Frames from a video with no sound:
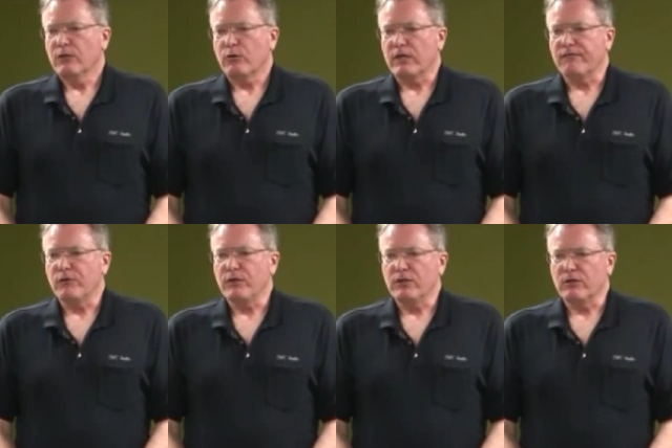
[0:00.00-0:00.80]
quite a
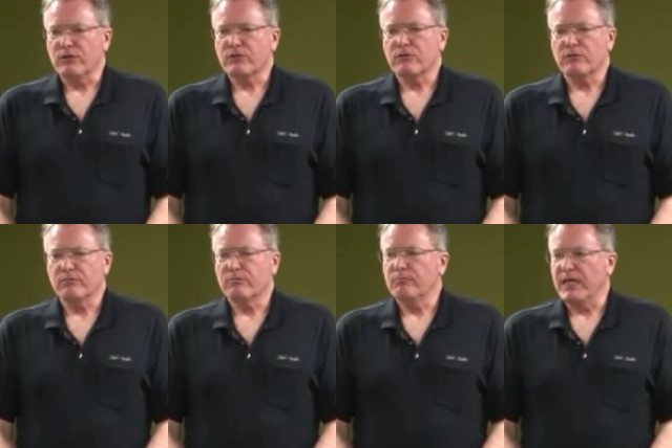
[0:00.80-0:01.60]
few years
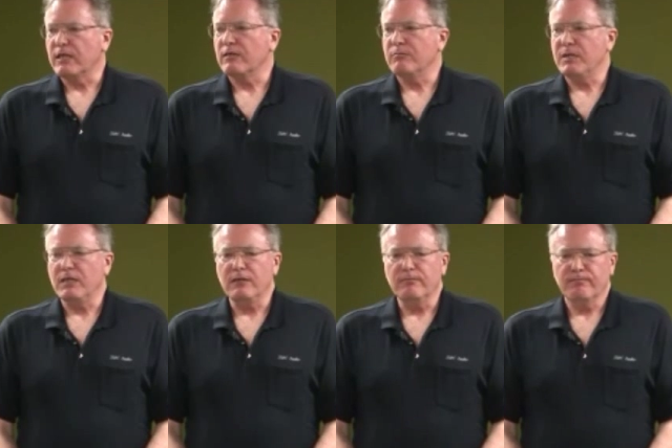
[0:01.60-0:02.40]
to make it
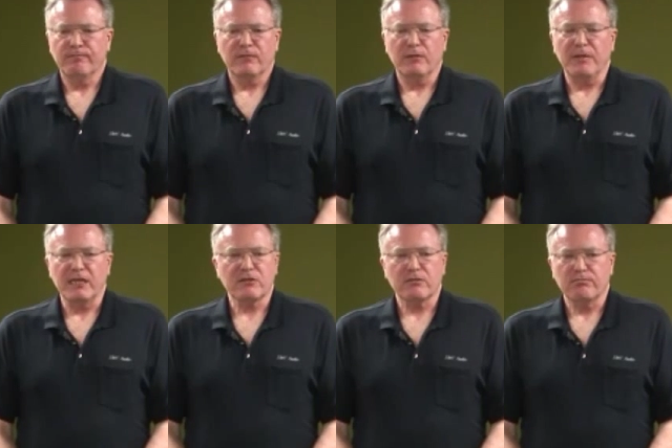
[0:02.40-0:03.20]
be the
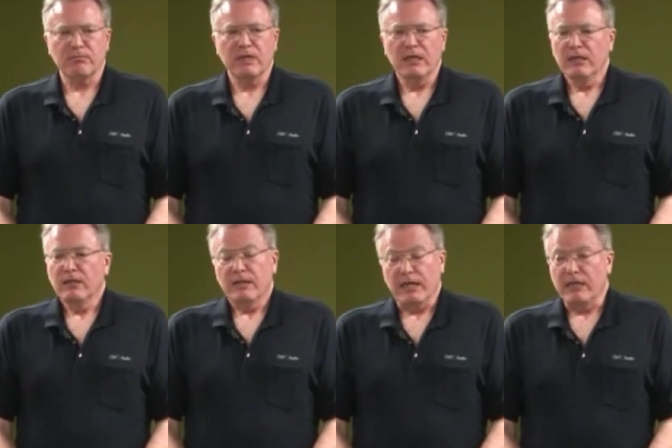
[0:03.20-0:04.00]
best
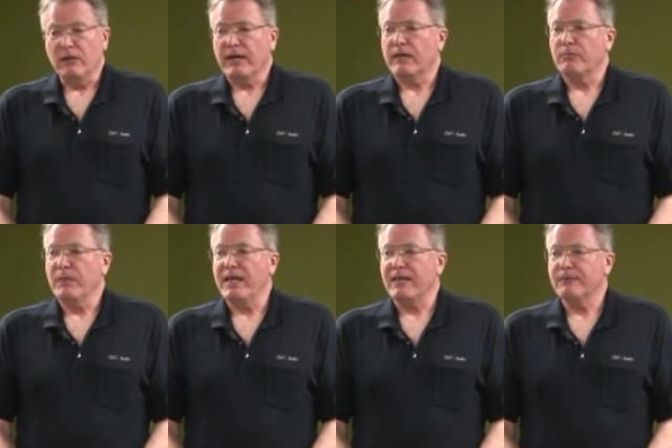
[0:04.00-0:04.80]
that I know how to
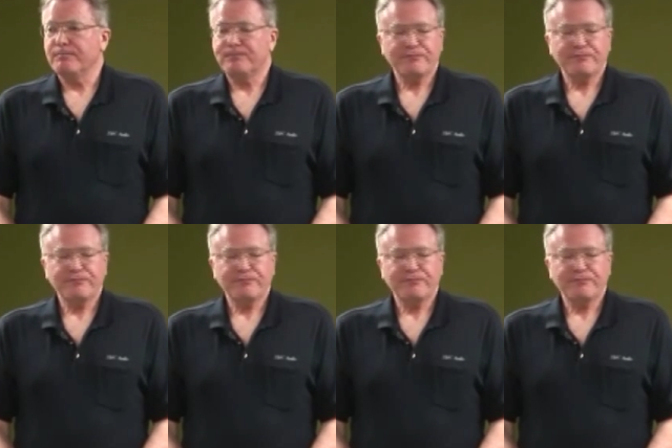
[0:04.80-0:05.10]
make.